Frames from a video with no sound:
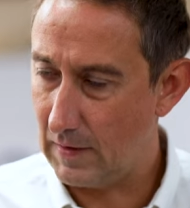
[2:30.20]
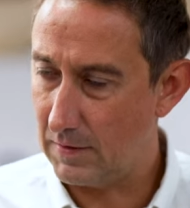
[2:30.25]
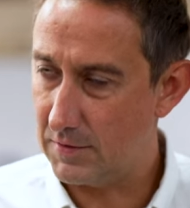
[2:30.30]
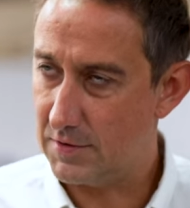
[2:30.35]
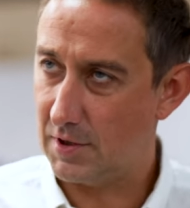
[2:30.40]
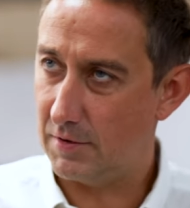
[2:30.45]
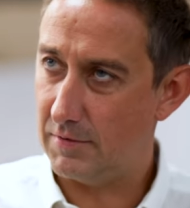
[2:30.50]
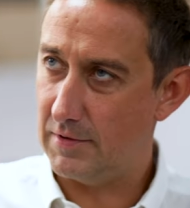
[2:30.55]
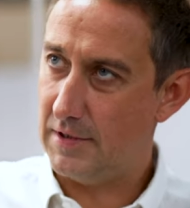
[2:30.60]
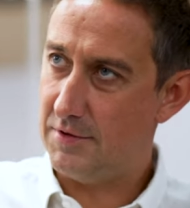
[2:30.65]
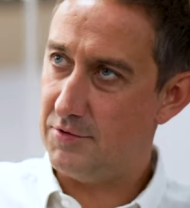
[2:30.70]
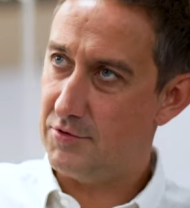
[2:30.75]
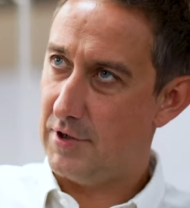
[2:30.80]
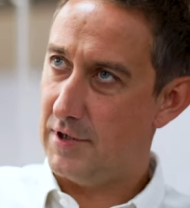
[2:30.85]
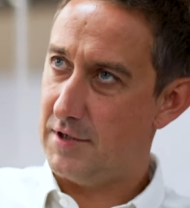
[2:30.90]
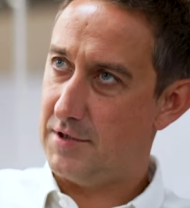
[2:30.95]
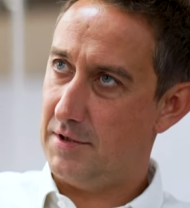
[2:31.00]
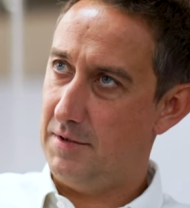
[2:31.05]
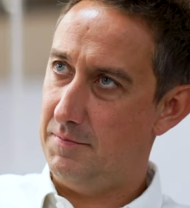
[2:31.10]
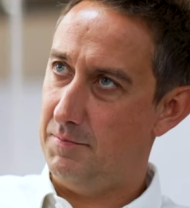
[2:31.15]
So an
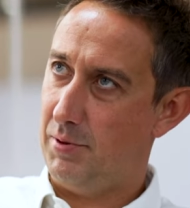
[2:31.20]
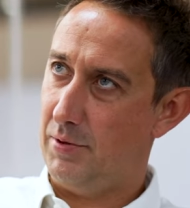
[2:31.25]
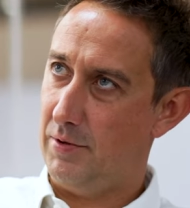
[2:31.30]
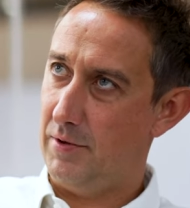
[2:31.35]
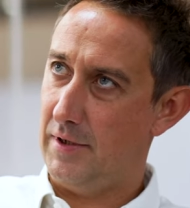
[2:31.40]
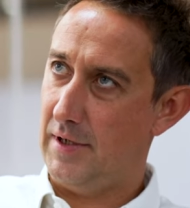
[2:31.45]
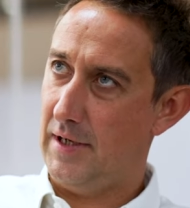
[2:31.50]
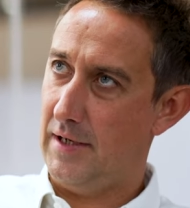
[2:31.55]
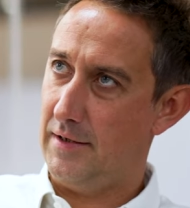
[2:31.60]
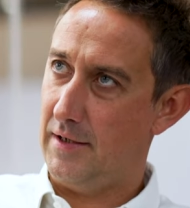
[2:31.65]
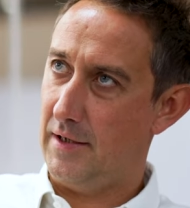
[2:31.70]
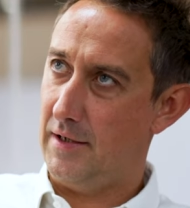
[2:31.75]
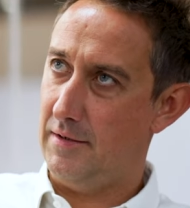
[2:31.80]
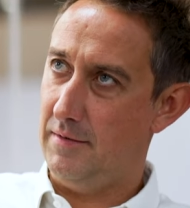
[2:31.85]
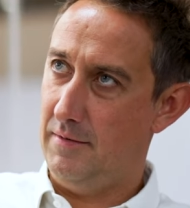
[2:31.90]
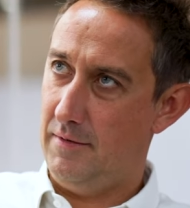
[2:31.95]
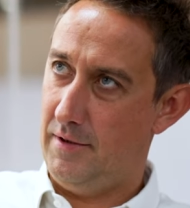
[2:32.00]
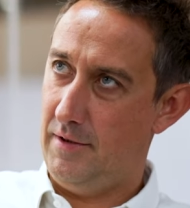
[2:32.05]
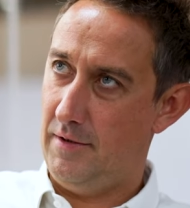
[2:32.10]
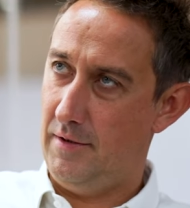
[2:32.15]
interesting point there then,
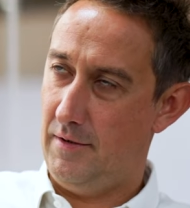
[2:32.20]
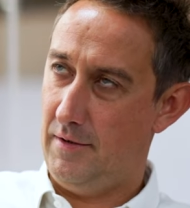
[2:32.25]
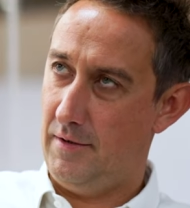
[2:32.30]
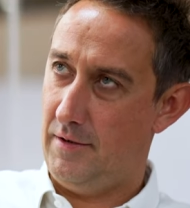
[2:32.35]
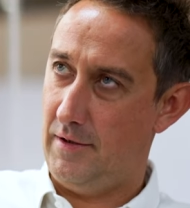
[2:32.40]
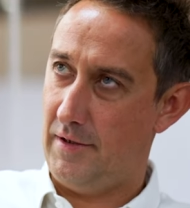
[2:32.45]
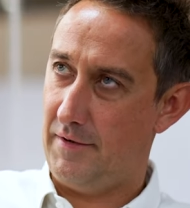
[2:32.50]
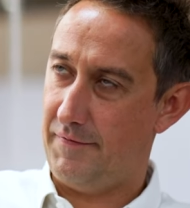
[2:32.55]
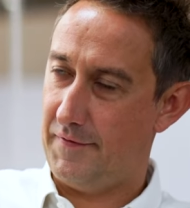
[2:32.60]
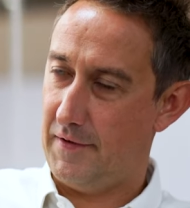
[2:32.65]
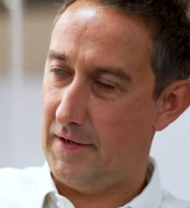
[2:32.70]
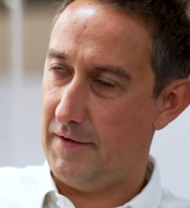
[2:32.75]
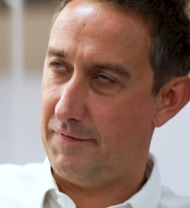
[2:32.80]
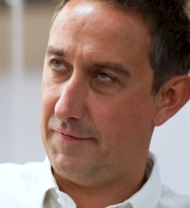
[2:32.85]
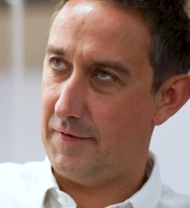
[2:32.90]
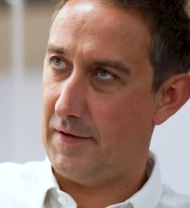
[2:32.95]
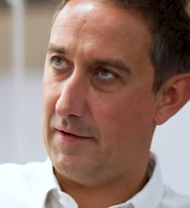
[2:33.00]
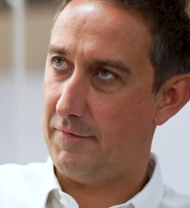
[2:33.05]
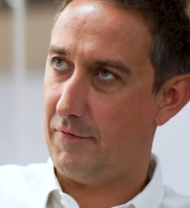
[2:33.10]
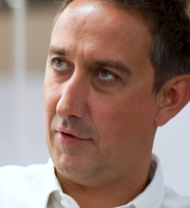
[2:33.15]

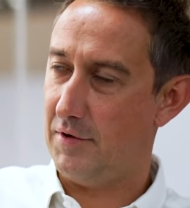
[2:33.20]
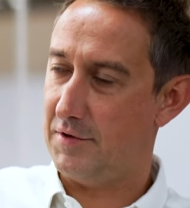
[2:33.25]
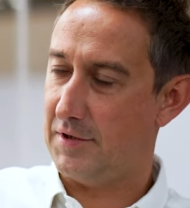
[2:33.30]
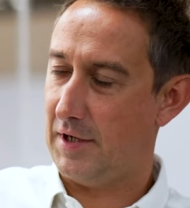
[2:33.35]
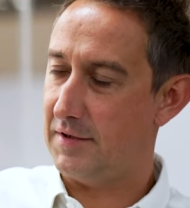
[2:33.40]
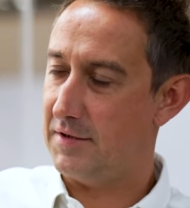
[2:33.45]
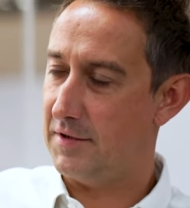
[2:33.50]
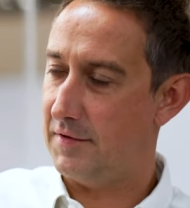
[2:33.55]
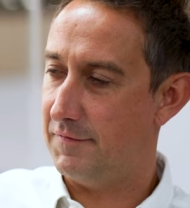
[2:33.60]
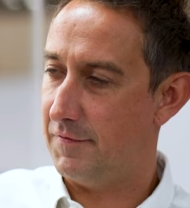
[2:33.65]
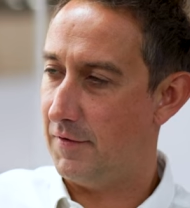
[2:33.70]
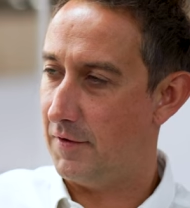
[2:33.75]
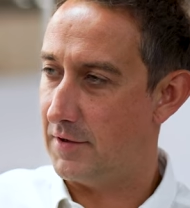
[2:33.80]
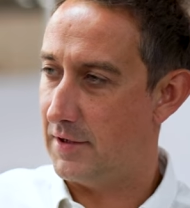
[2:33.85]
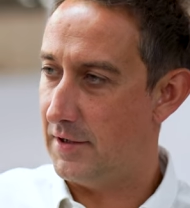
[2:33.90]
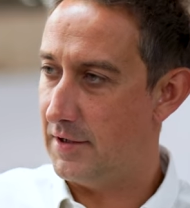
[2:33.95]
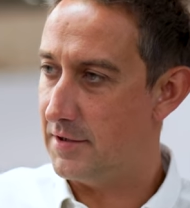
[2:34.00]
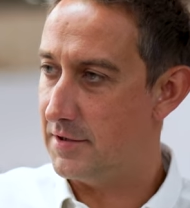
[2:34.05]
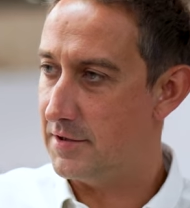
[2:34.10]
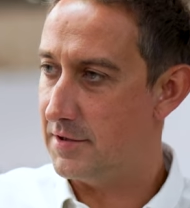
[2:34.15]
if they've identified
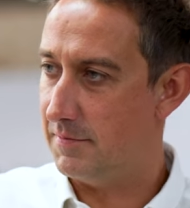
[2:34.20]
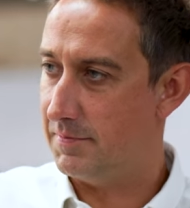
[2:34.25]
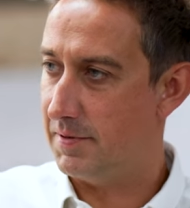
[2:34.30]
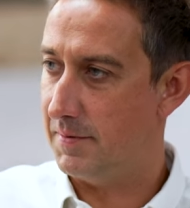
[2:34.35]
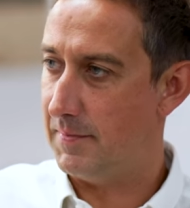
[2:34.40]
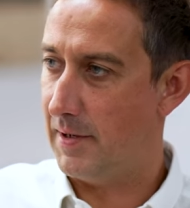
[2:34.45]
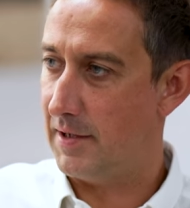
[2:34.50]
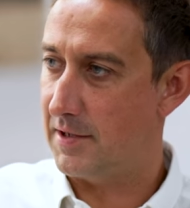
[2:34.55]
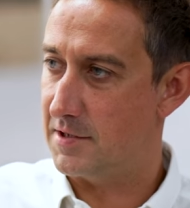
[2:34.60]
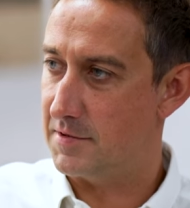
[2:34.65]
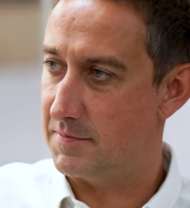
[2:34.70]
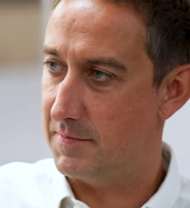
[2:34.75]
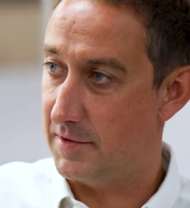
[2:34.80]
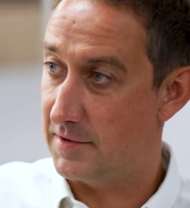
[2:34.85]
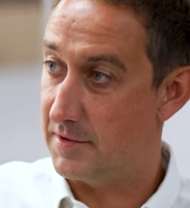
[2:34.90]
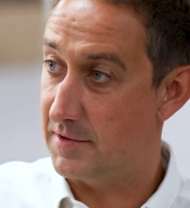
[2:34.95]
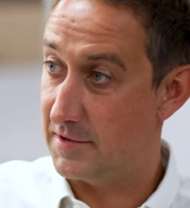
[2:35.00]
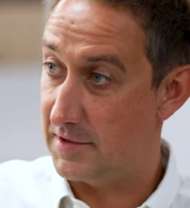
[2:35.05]
leadership and management